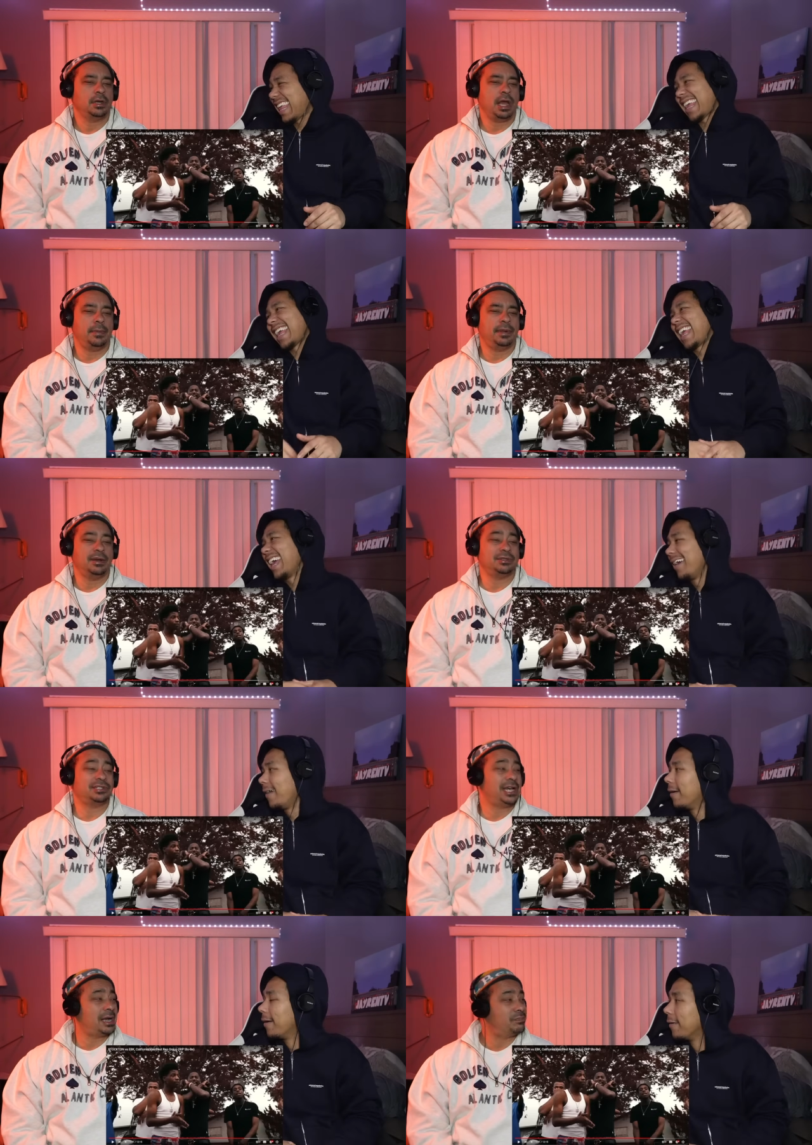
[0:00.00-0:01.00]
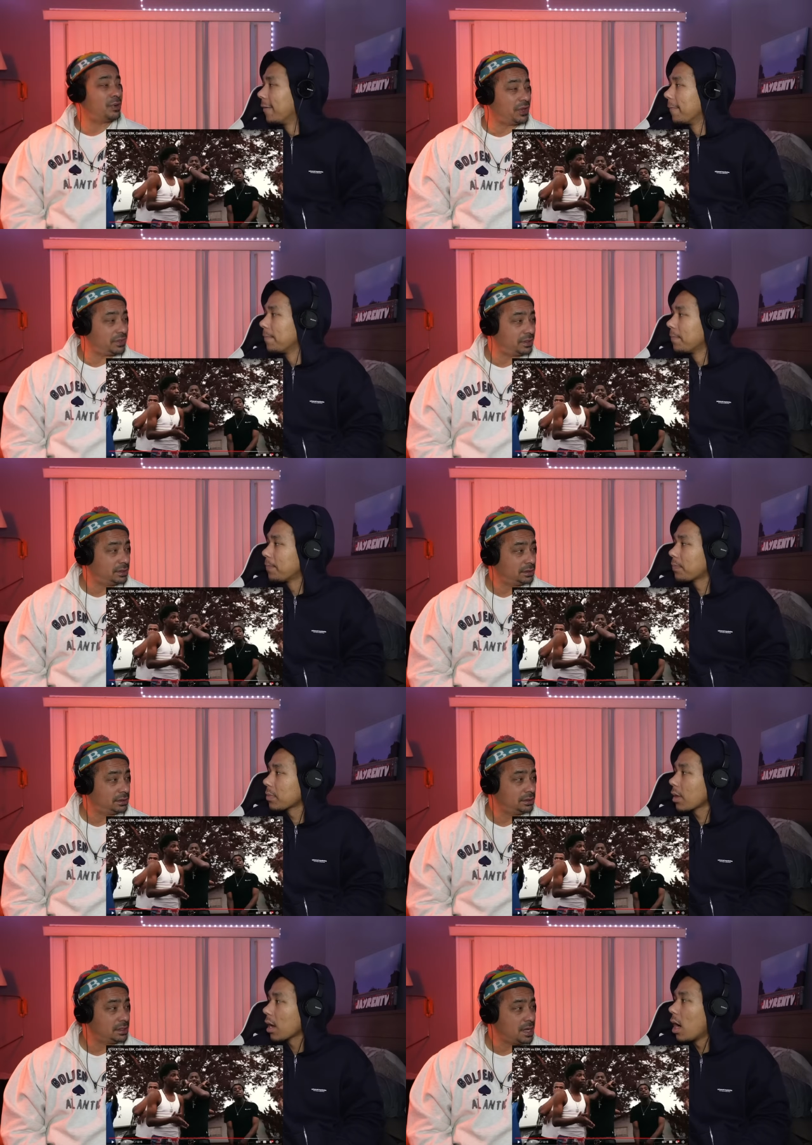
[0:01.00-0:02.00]
Speaker 1: nah, but that was Jock's brother.
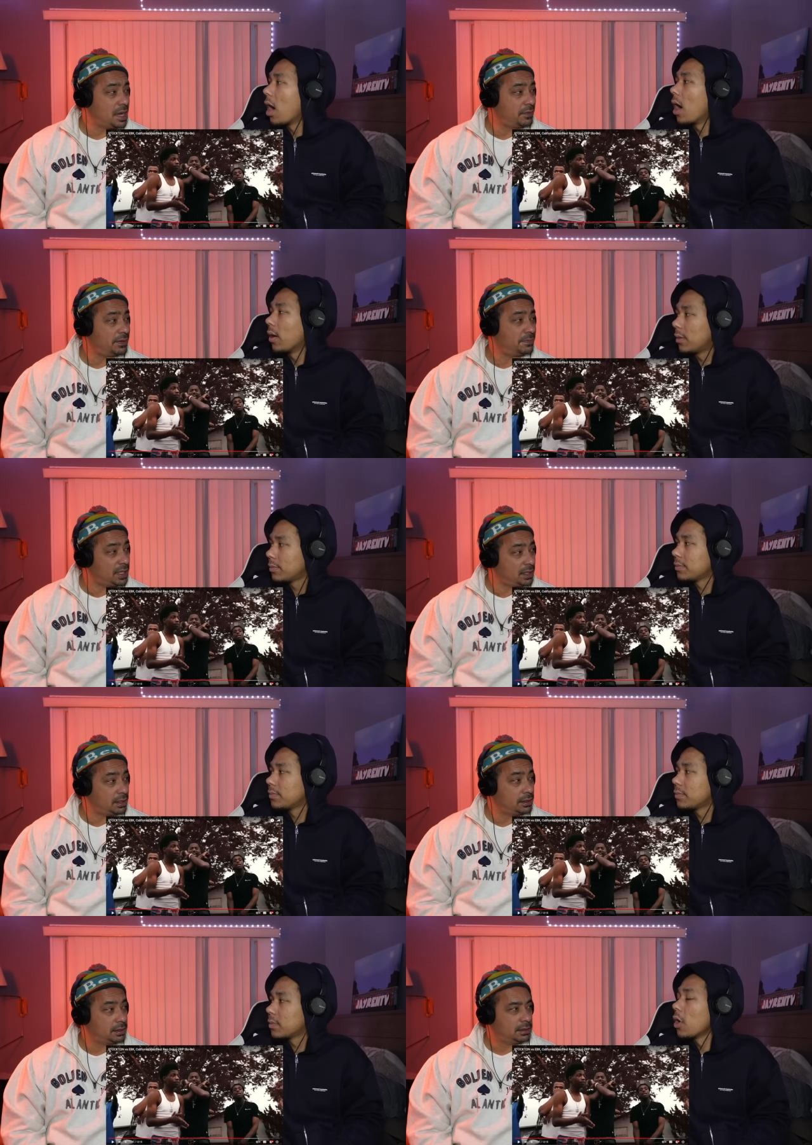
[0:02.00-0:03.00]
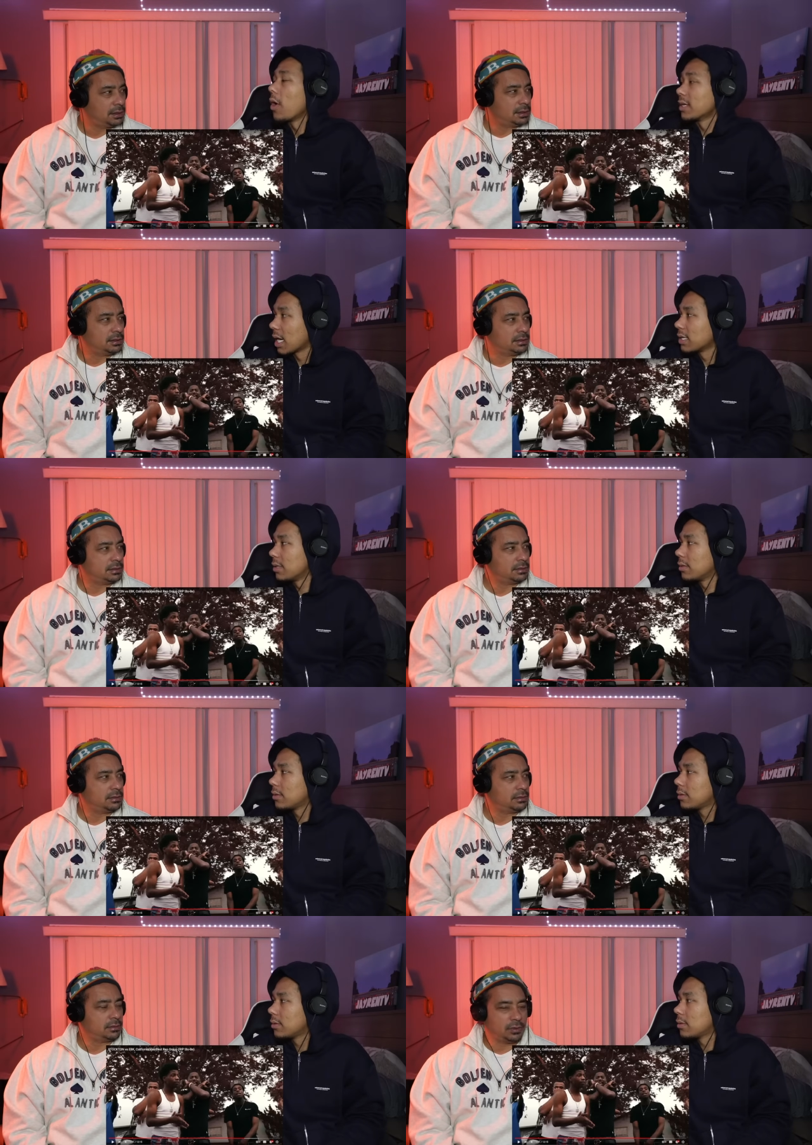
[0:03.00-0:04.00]
oh.
Speaker 2: No, his cousin.
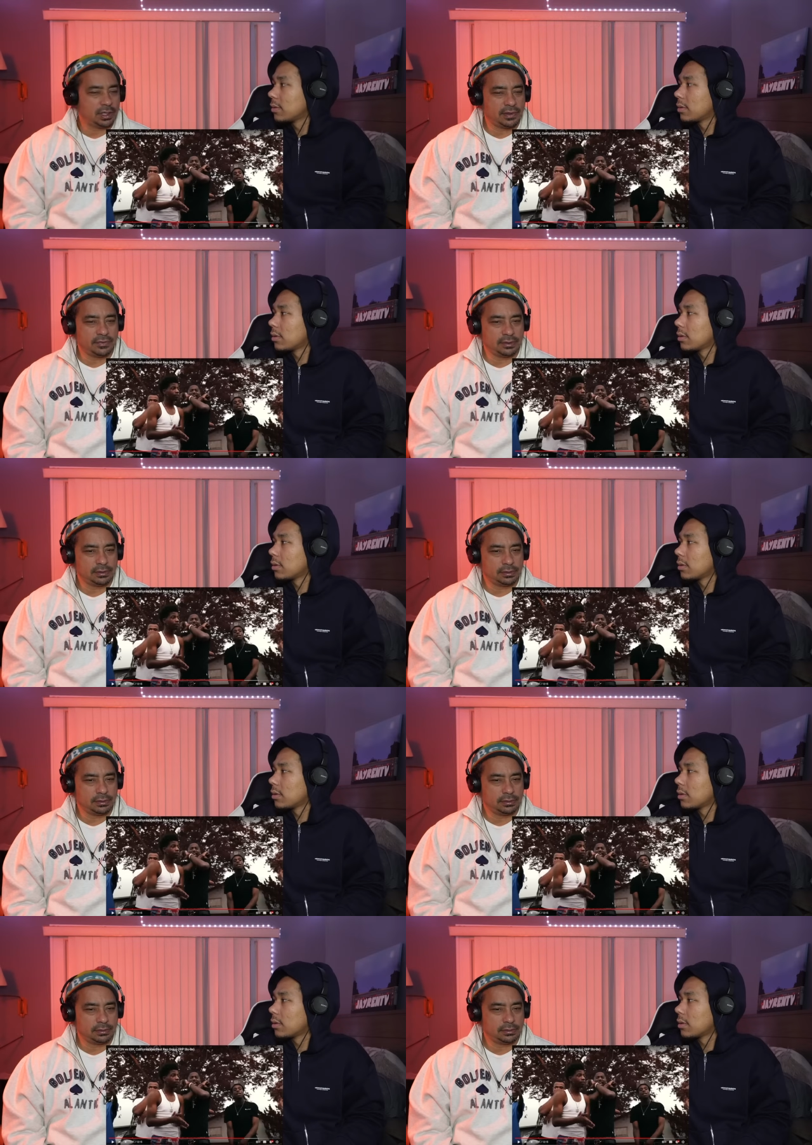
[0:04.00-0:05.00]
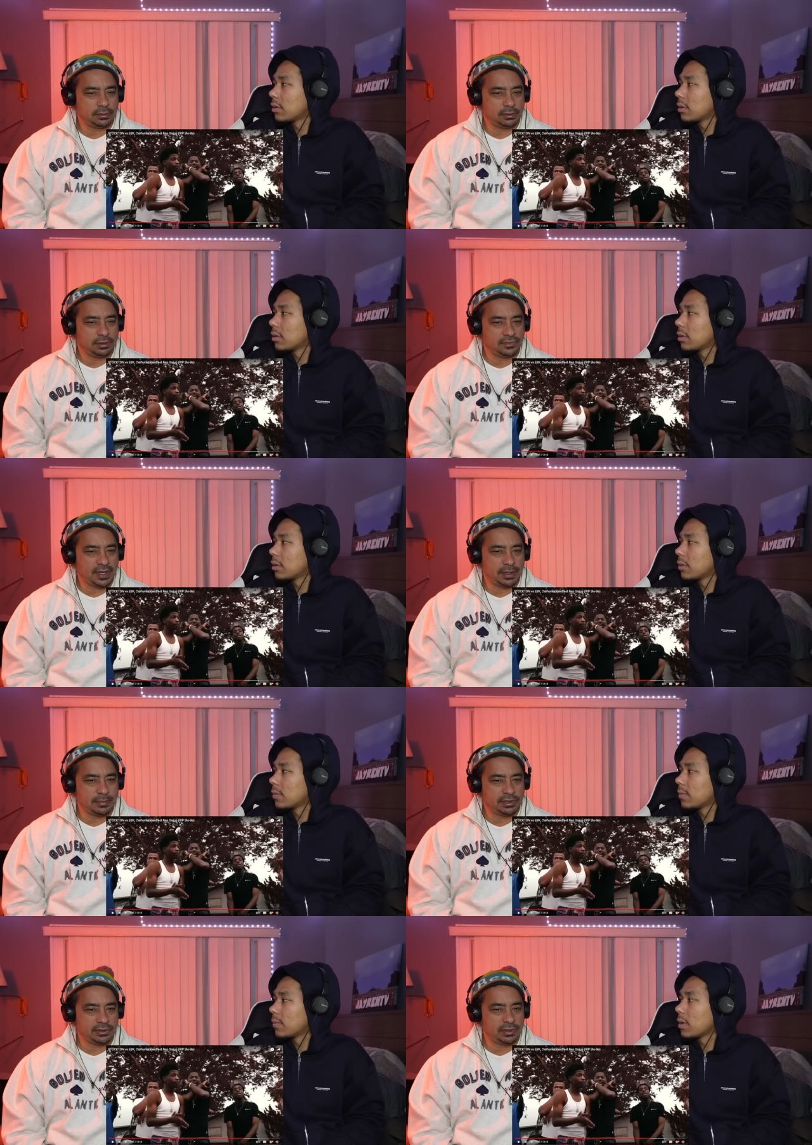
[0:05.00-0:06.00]
Speaker 1: Whatever. His
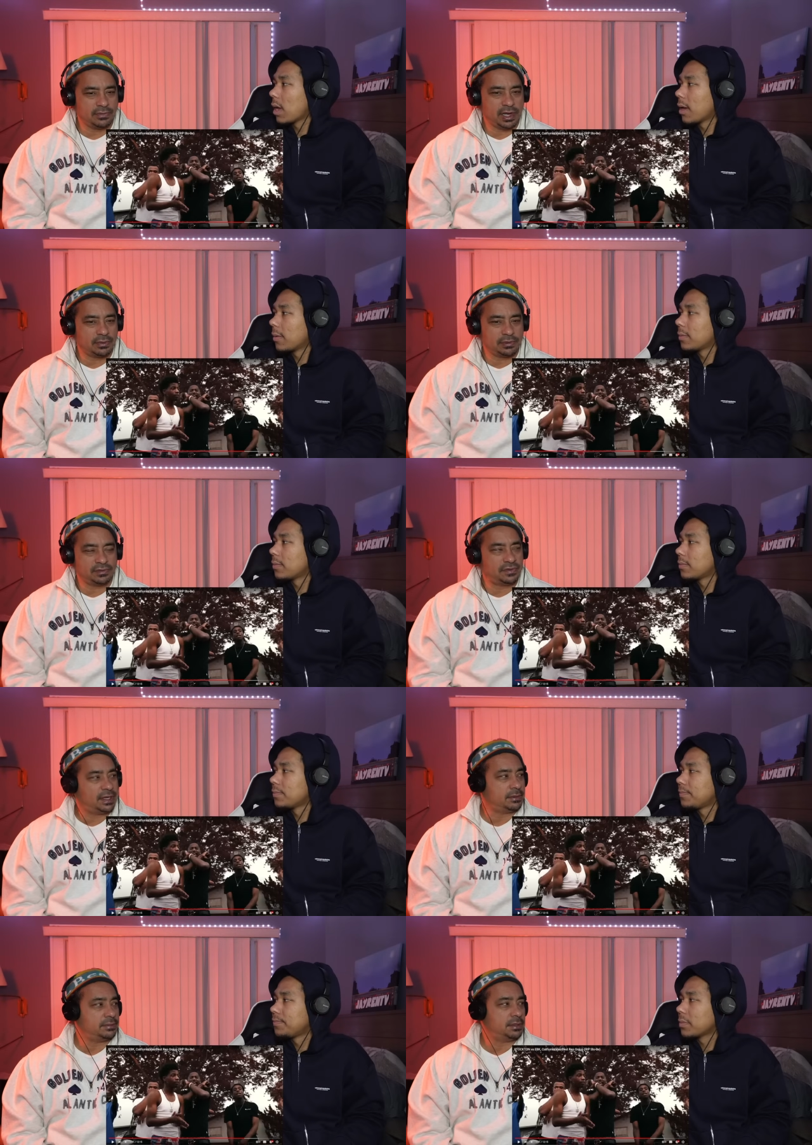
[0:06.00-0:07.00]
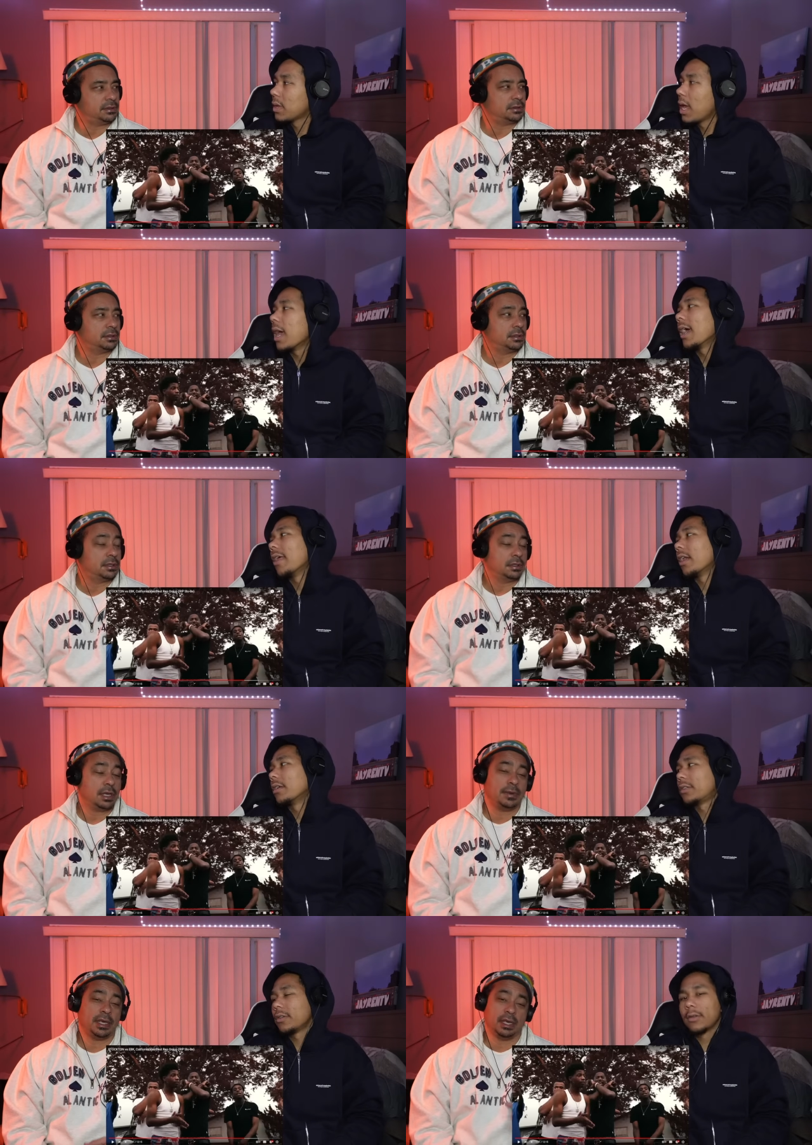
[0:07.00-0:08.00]
family, so he yeah. it with his family, man. Yeah, that is. I
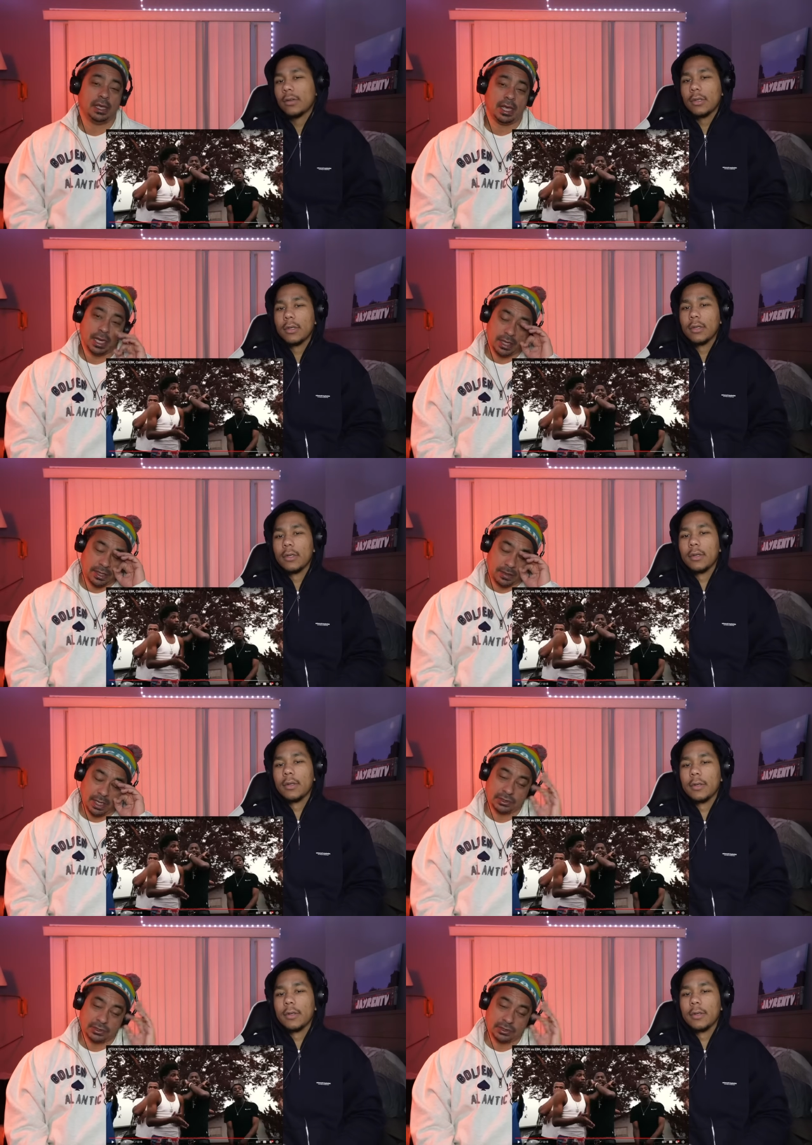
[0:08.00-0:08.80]
true. mean, and that's